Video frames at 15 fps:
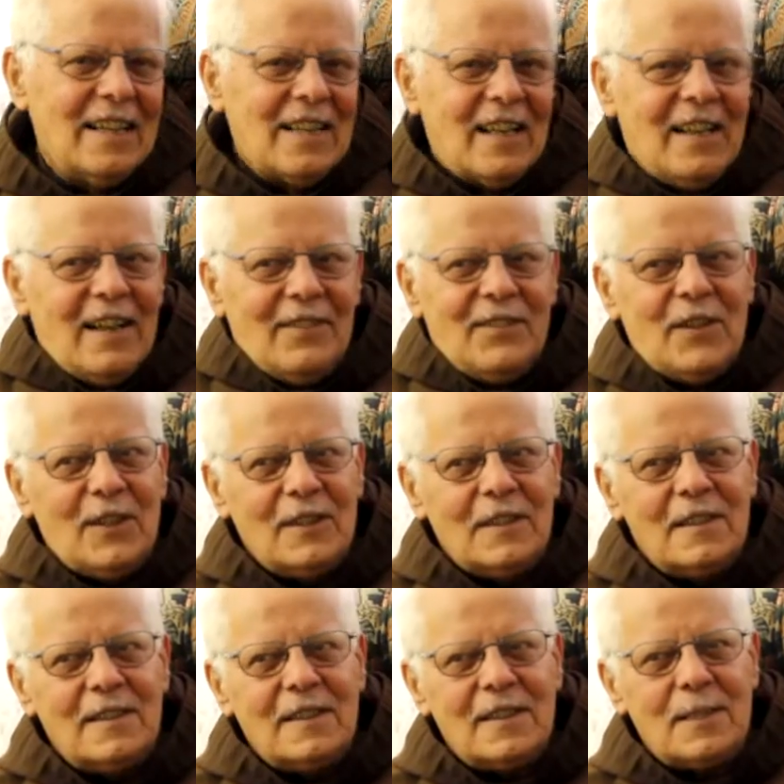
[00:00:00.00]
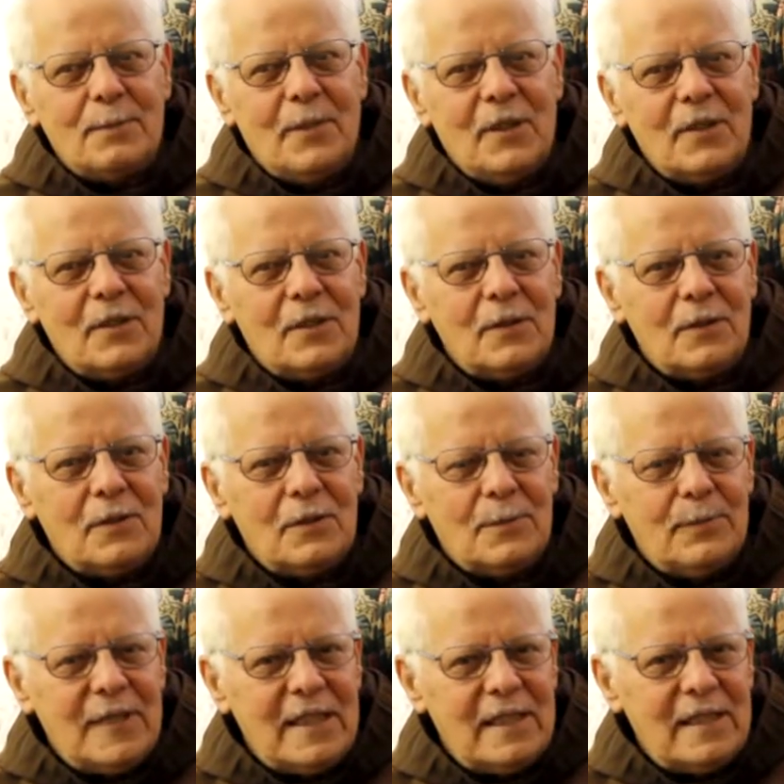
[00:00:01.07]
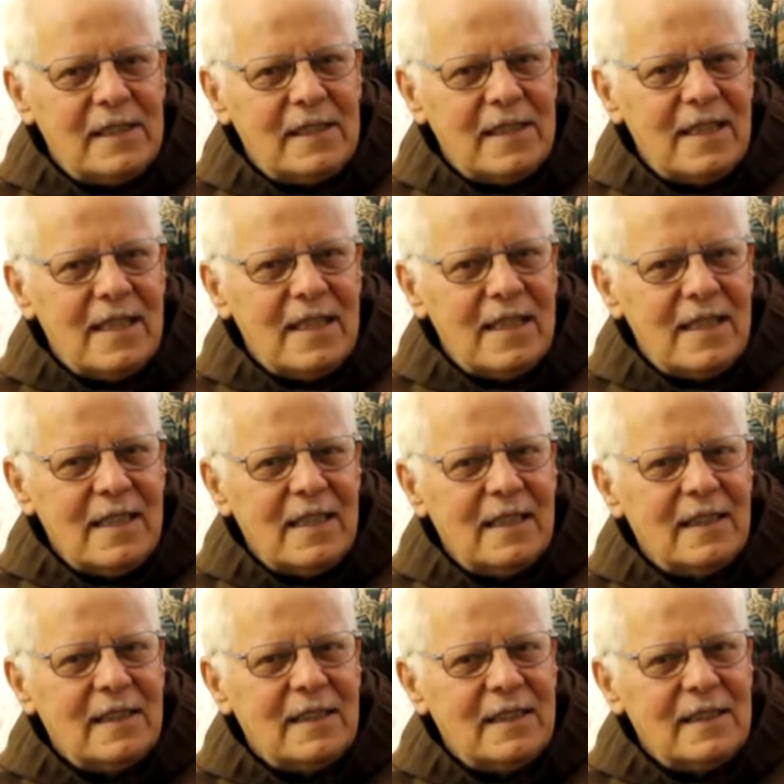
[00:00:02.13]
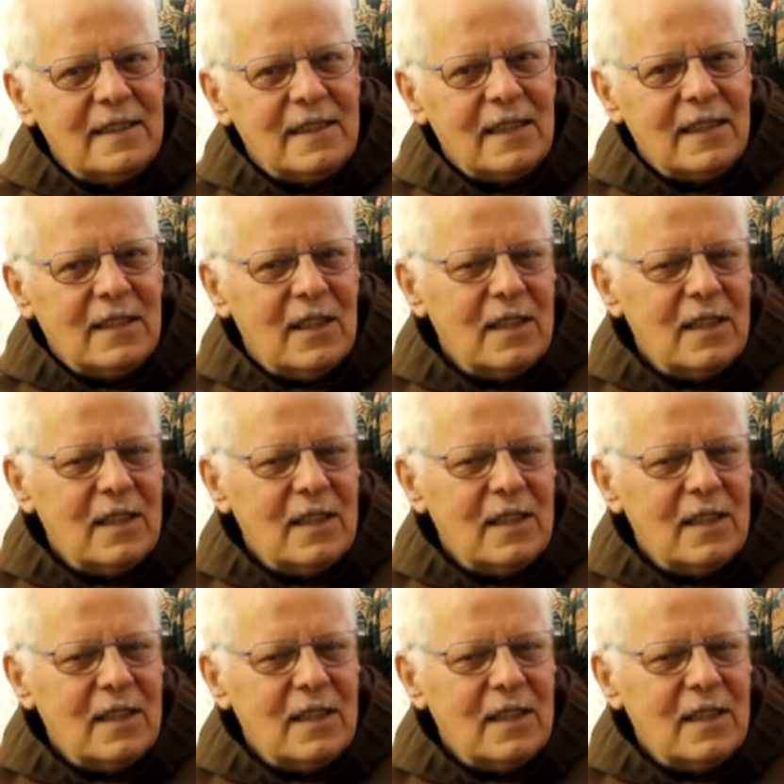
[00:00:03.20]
and I, I spoke to priest there and he said,